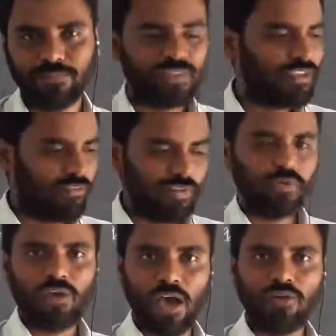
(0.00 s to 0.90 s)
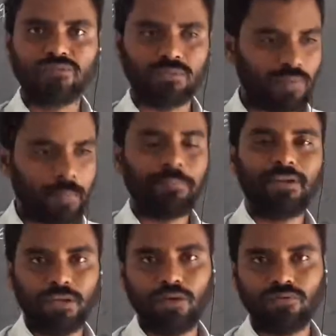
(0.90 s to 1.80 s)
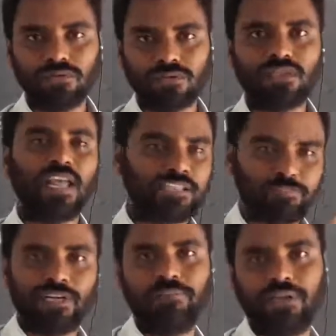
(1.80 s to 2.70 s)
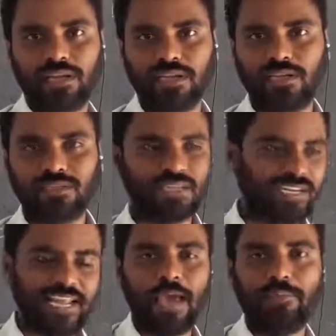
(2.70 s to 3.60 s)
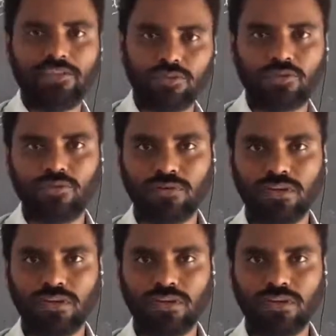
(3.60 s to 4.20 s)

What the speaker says: When you have some up and downs like speed breakers or damaged road,